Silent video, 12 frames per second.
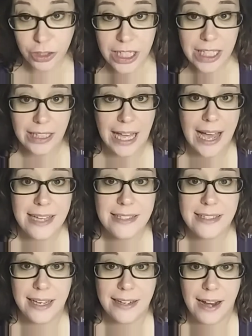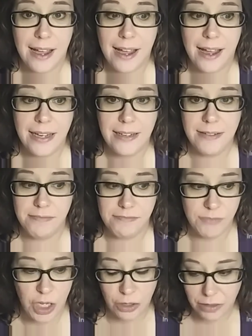the class and I,
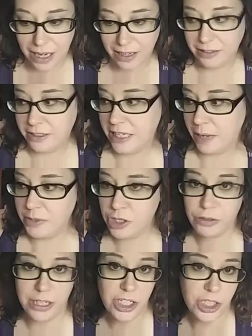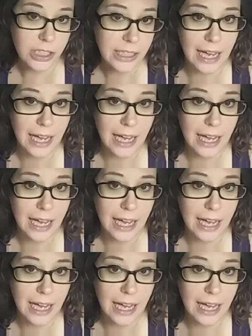got a little demonstration,